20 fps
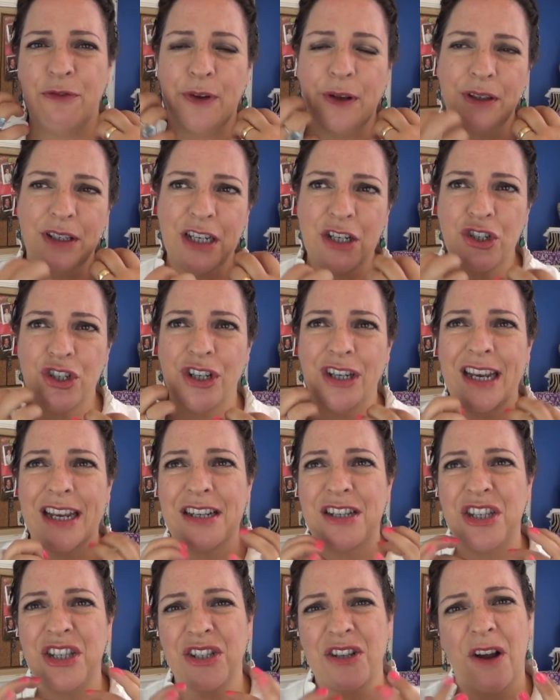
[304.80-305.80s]
foundation
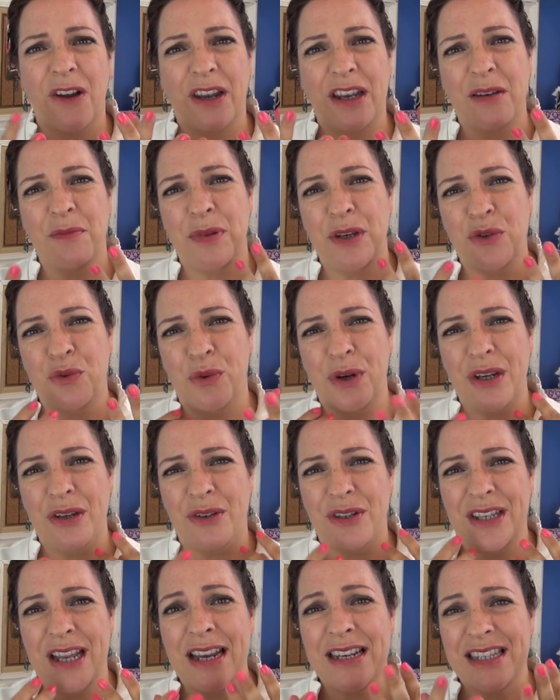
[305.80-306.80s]
gets stuck in between
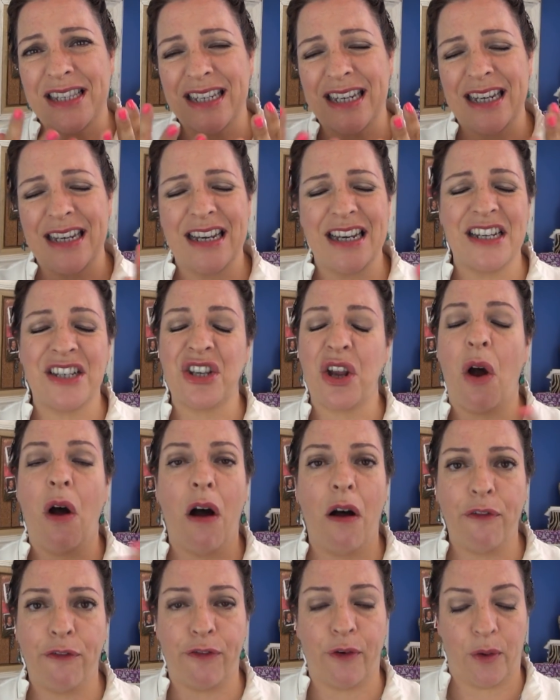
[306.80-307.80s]
the dead skin. It's
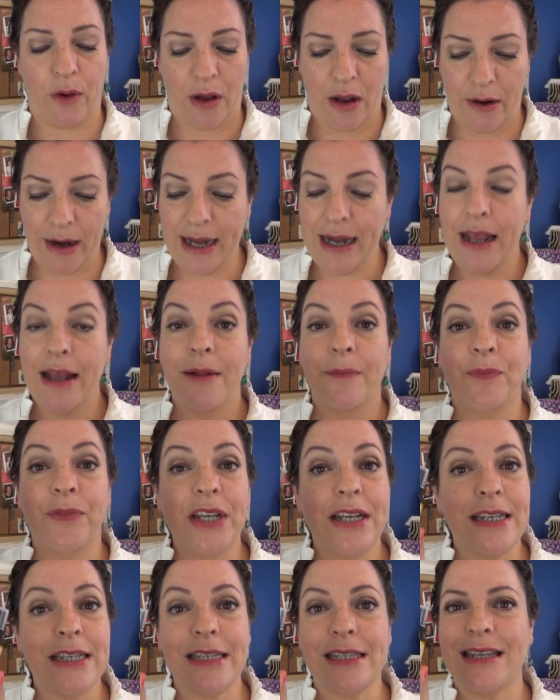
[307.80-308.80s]
awful, alright?
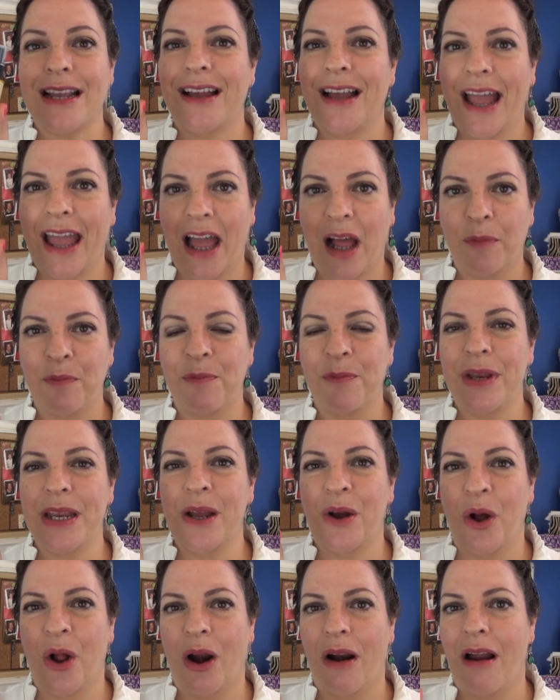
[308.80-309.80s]
This helped me
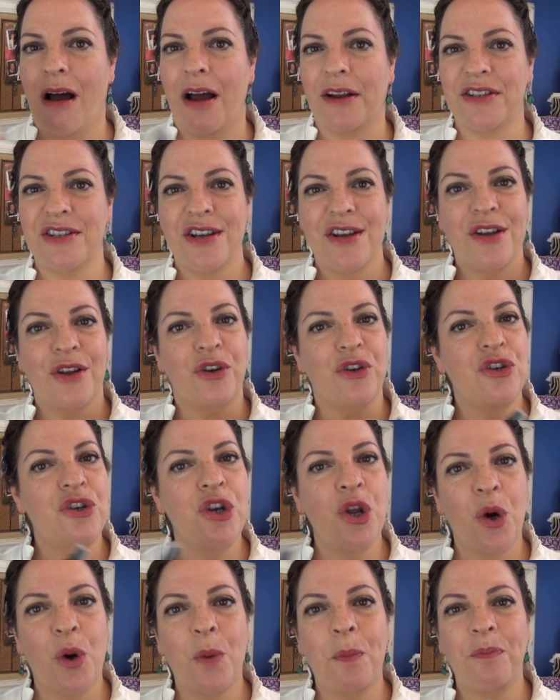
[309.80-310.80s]
a lot.
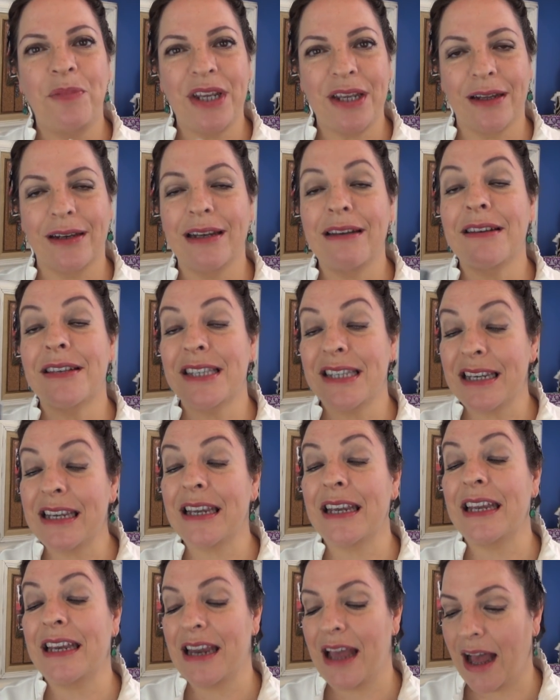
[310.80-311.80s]
No peeling
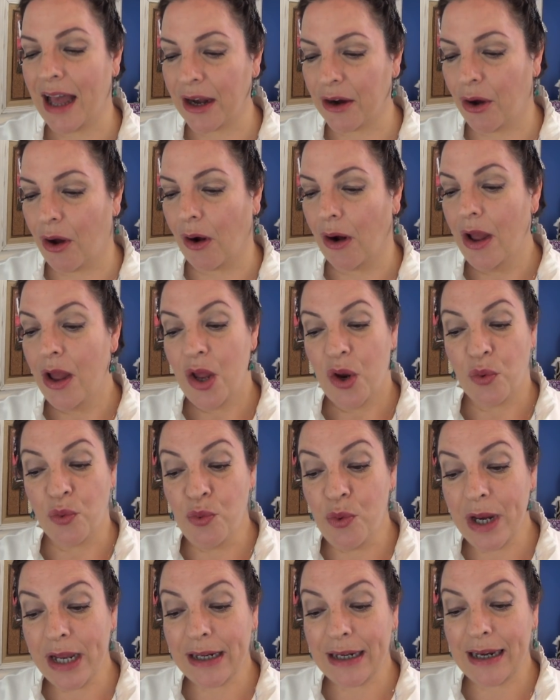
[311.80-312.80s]
skin at all.
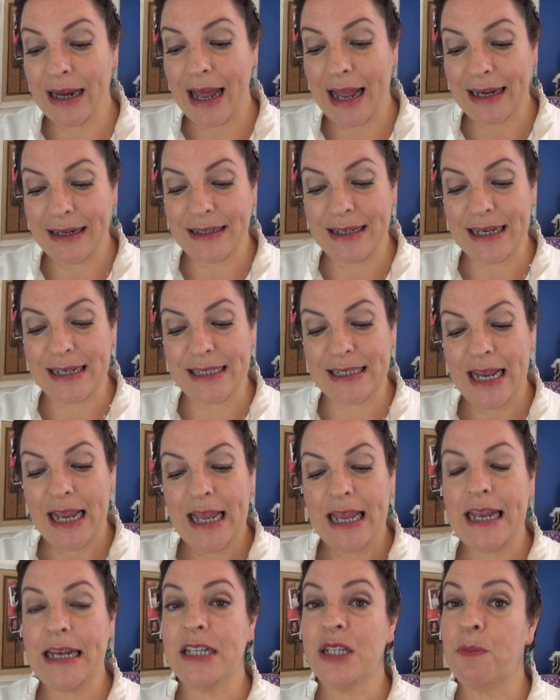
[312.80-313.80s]
Really like this.
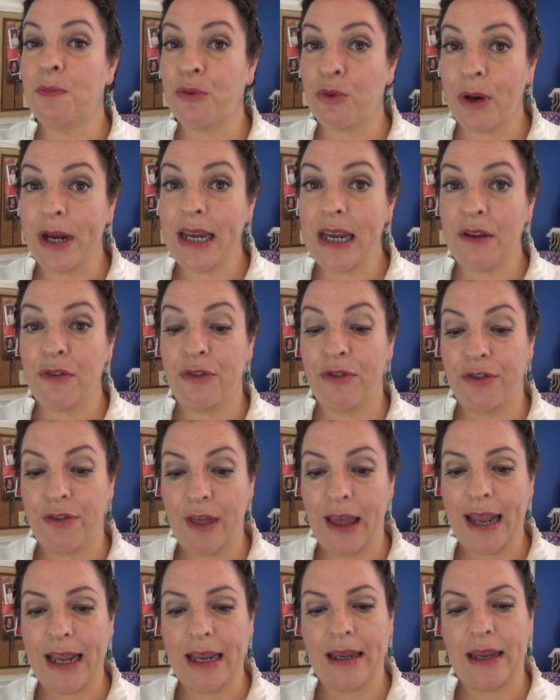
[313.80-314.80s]
It's pretty
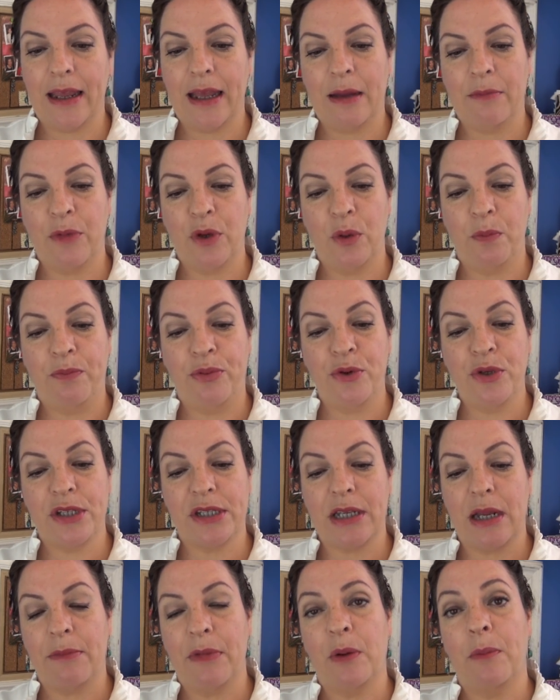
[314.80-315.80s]
thick. I'm gonna put
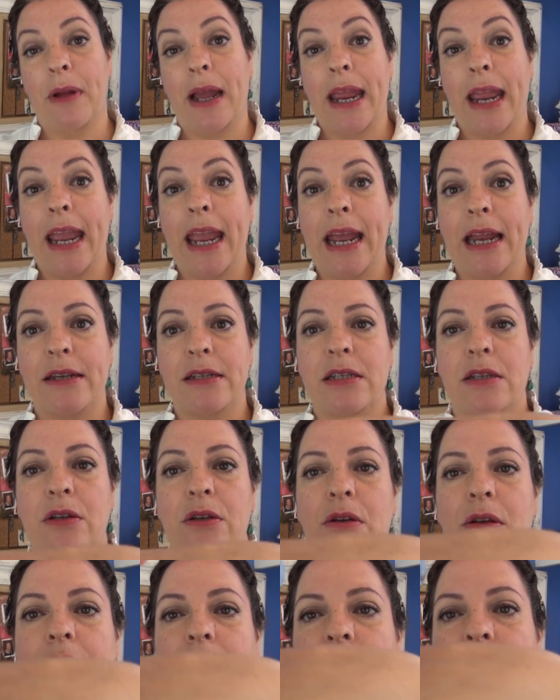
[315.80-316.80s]
some on my hand so
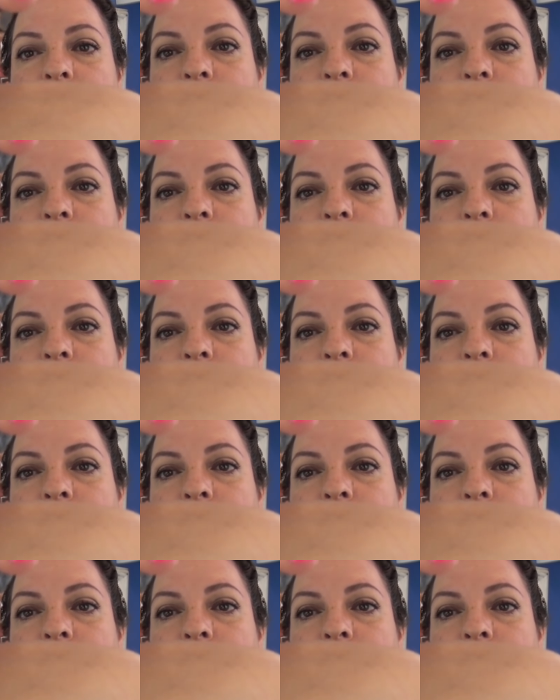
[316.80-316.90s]
you can